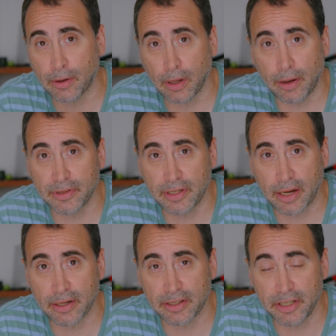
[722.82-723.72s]
or love
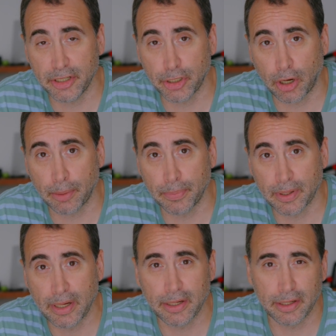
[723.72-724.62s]
C sharp.
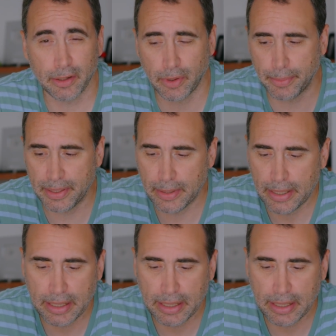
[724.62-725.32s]
You know what I mean?